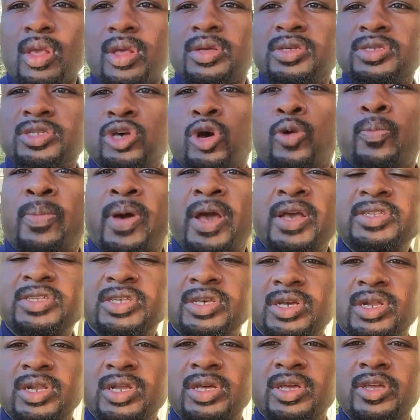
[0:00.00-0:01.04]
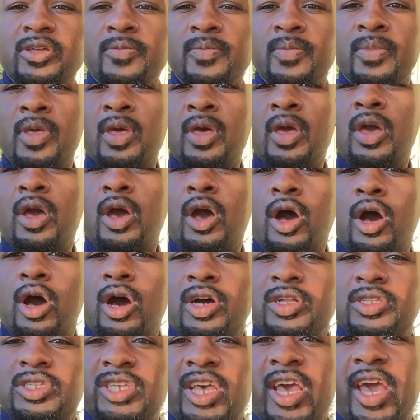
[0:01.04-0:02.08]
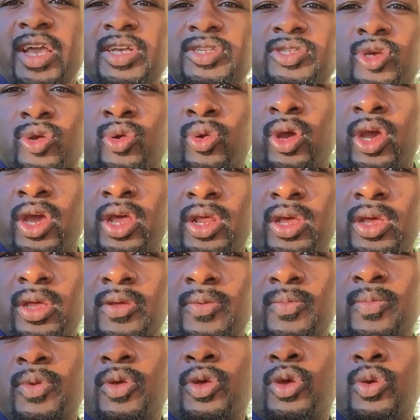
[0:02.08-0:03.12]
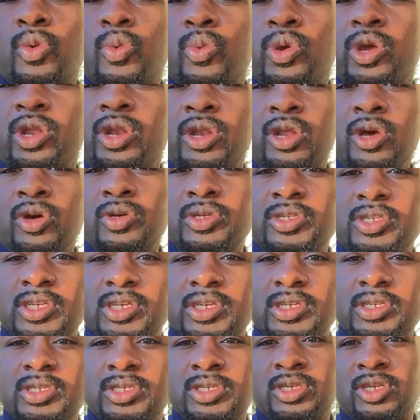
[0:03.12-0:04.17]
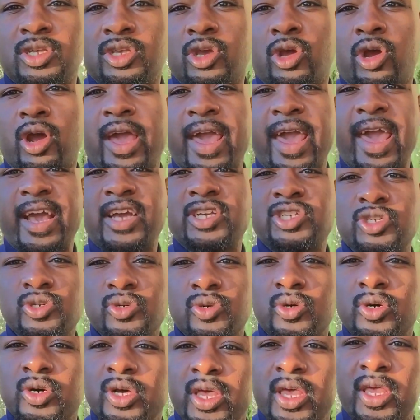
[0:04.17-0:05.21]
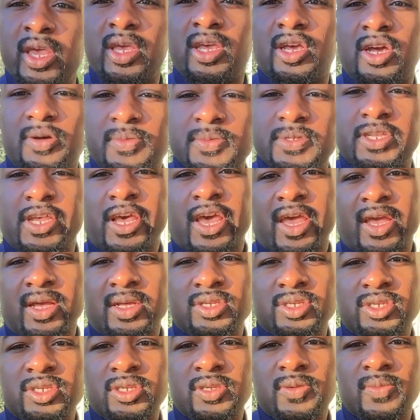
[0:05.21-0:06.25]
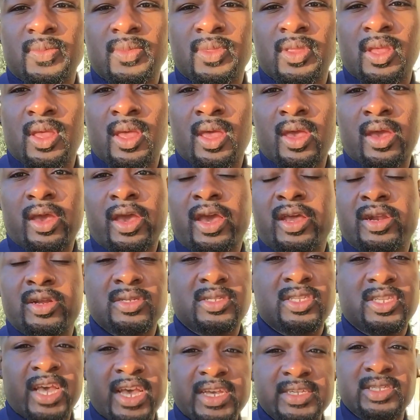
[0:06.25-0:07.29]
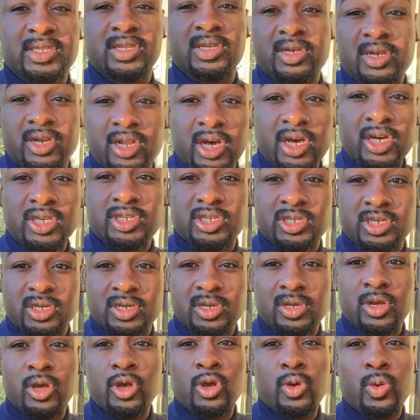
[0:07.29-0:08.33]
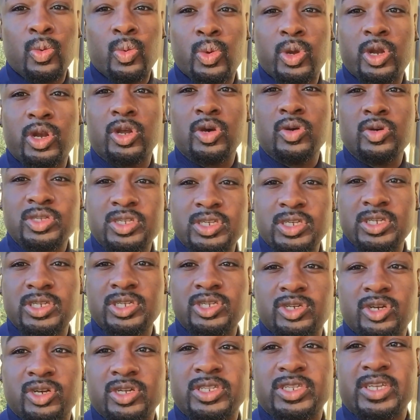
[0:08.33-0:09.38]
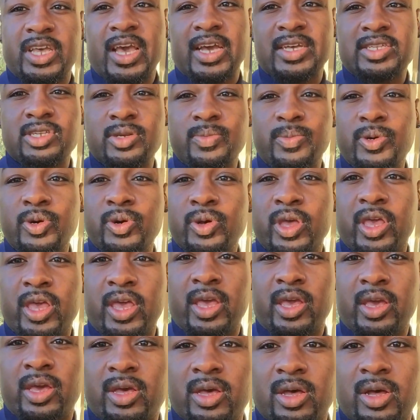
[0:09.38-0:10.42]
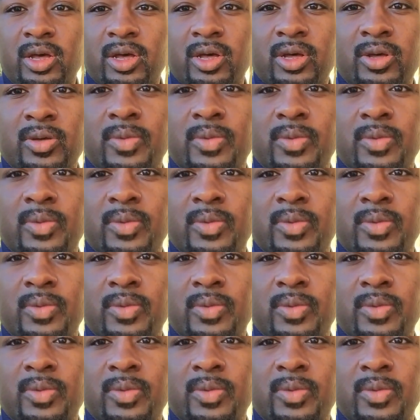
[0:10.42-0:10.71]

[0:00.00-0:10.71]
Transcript: So basically, a tax credit reduces your actual income tax, and a tax deduction reduces your taxable income.